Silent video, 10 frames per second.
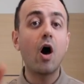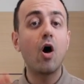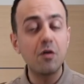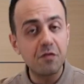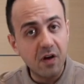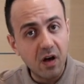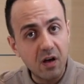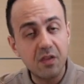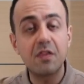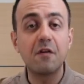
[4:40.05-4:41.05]

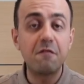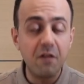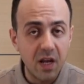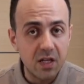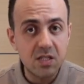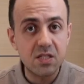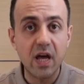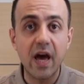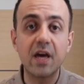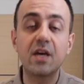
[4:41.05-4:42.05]
over the fillet
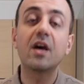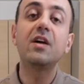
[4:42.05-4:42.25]
steak?